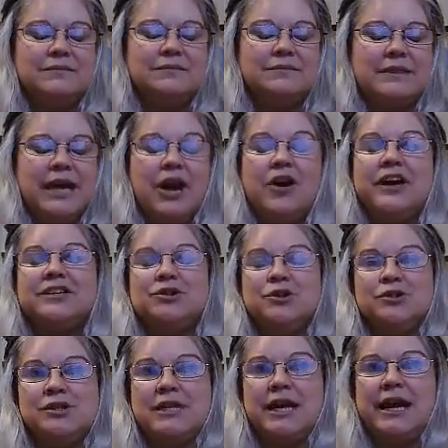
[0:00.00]

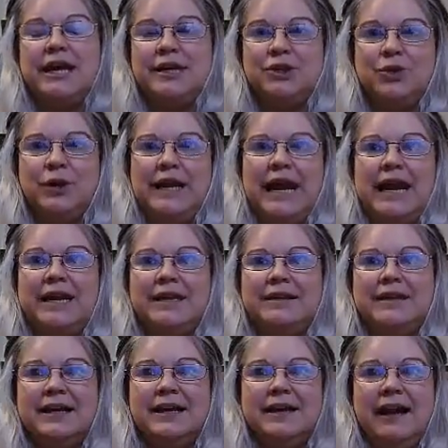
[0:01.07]
characters that I had created
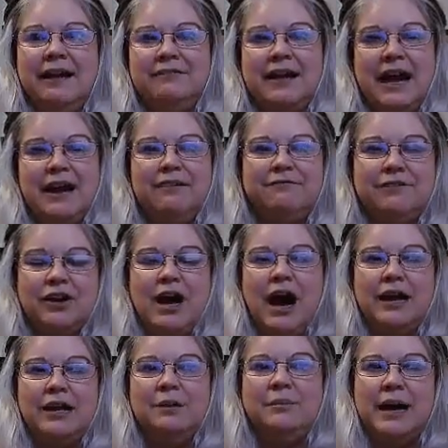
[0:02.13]
that I've kind of
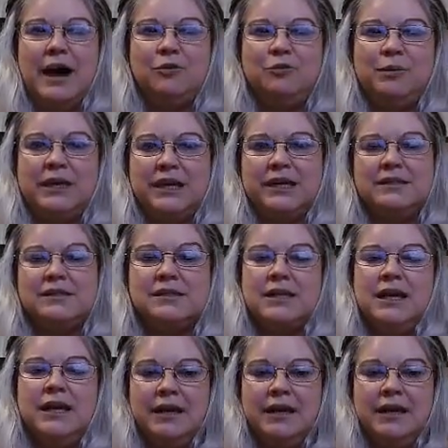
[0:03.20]
forgotten about, because